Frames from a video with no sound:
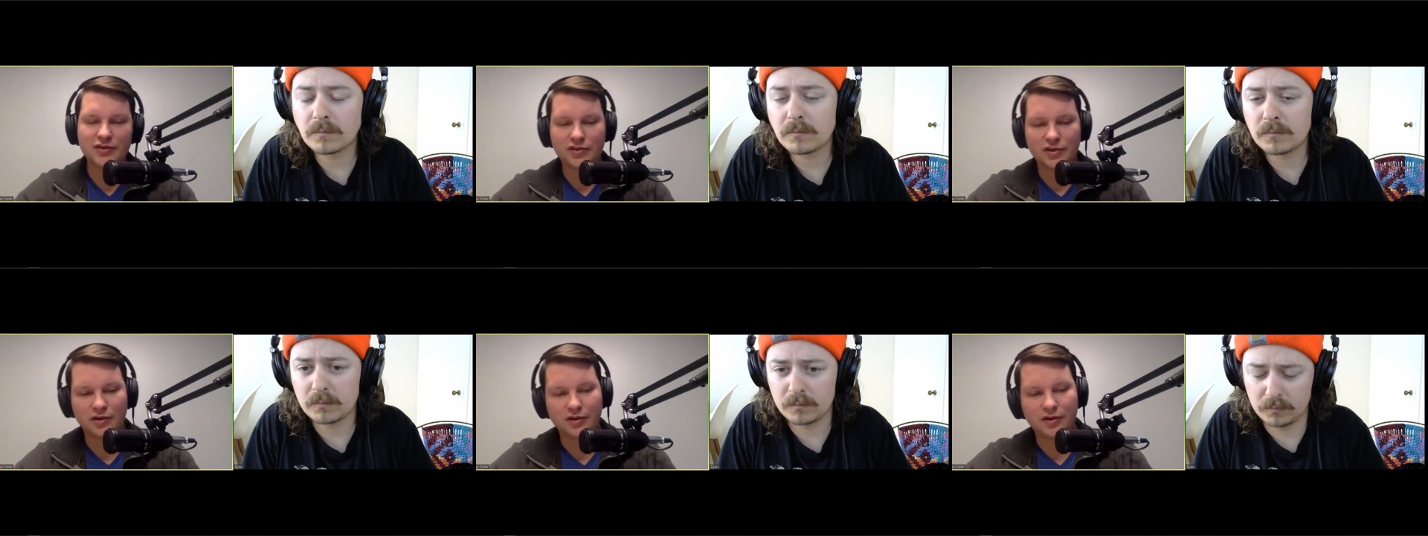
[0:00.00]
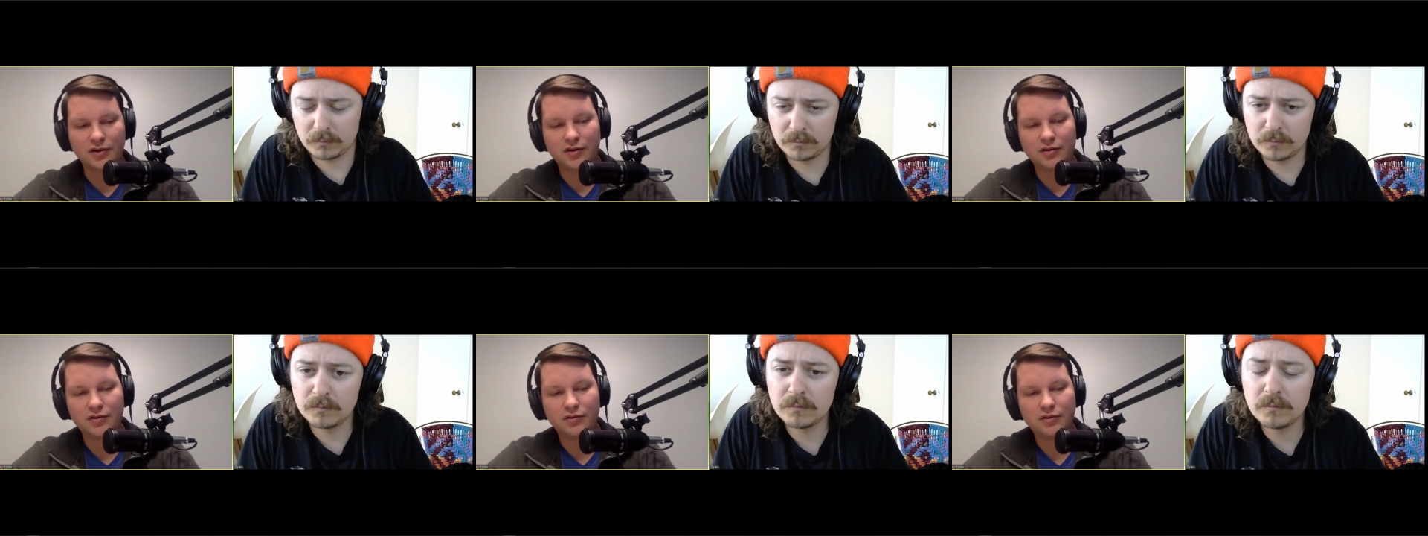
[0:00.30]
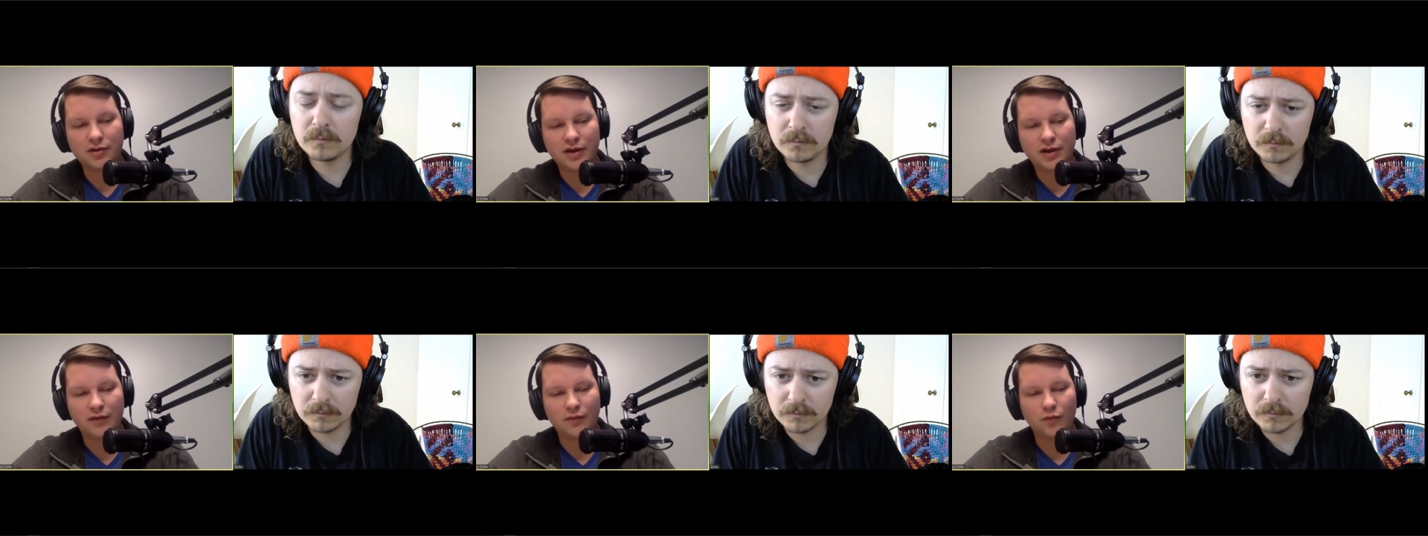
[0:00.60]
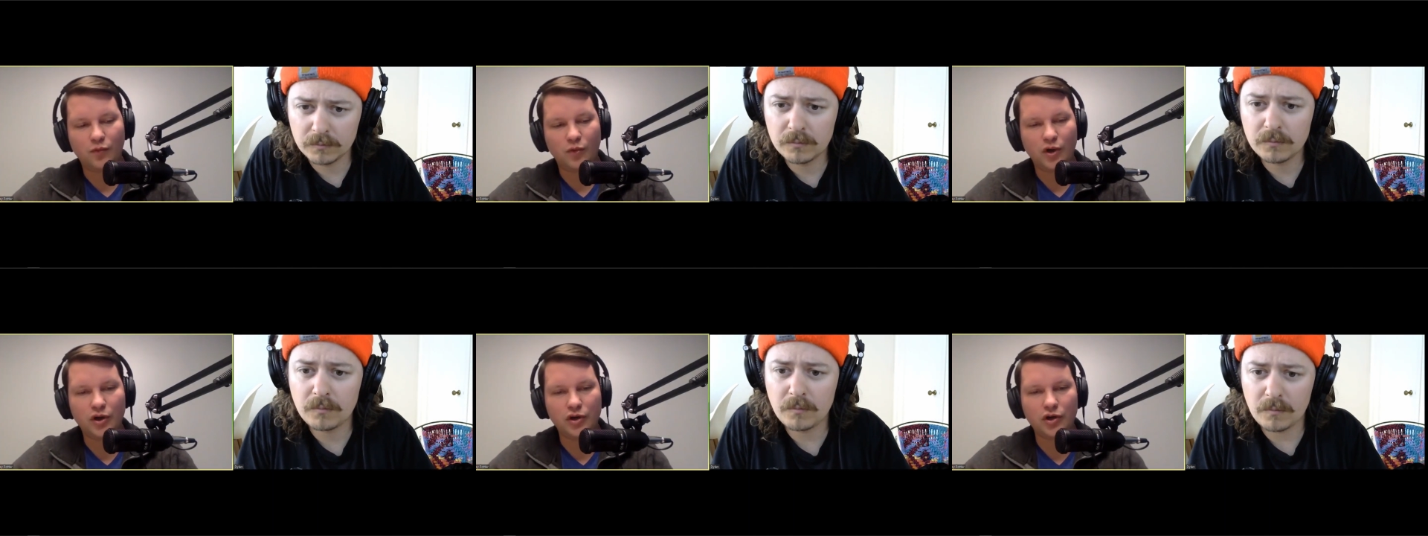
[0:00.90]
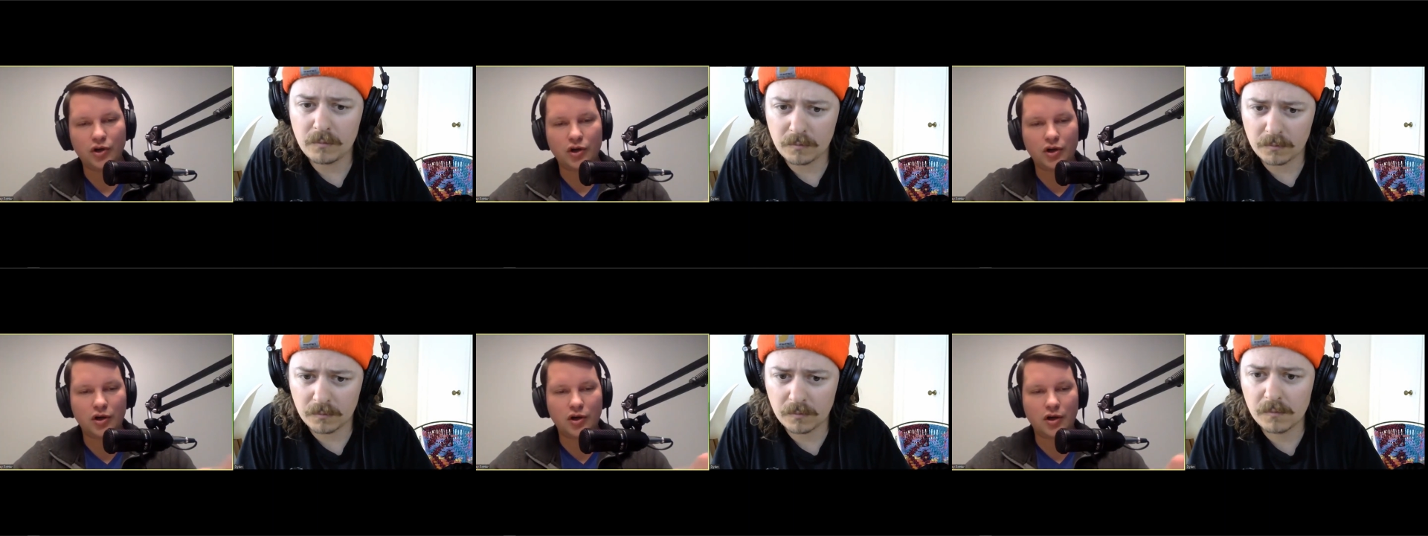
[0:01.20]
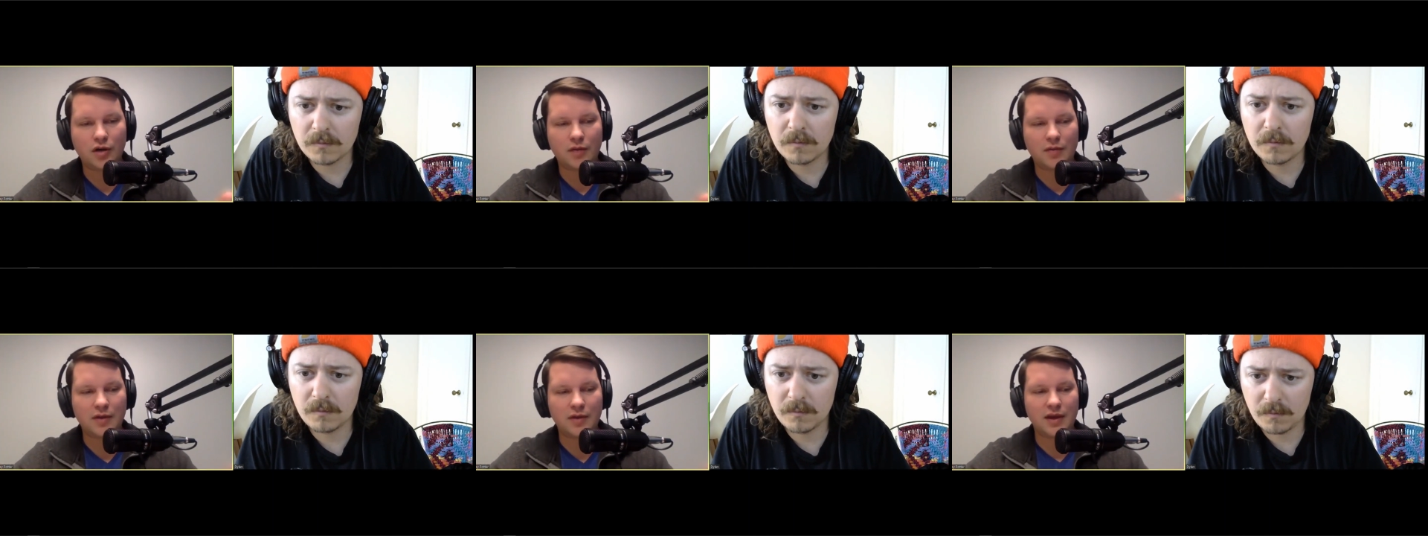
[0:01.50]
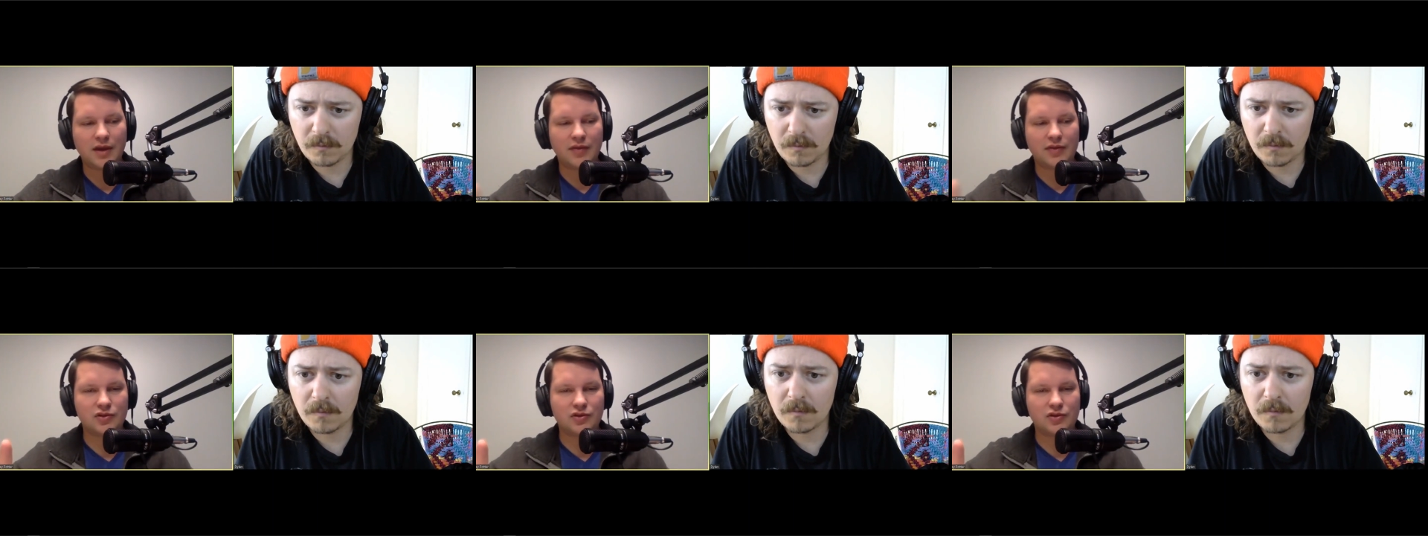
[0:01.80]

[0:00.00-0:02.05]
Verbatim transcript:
Speaker 1: on kind of where you're coming at this